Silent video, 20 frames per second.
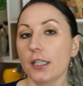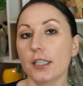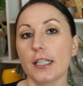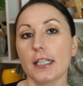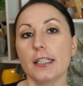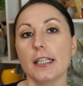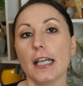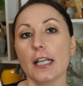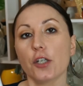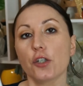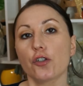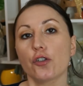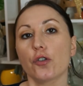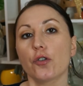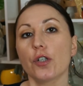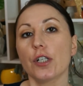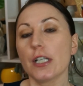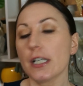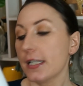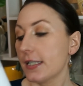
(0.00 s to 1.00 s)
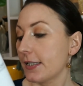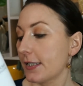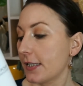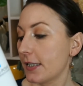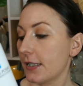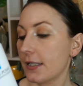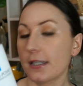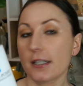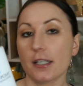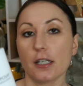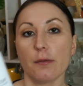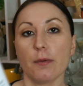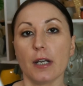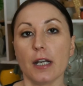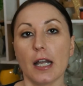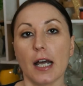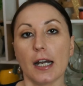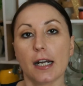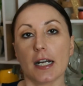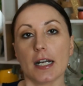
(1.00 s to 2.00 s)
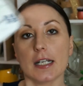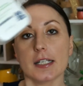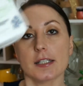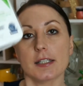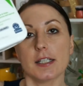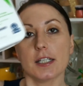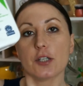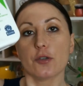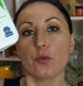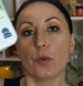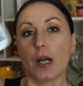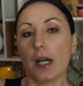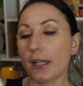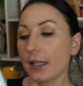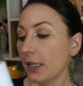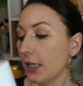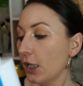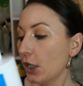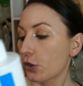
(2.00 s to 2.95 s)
The texture is similar as this one,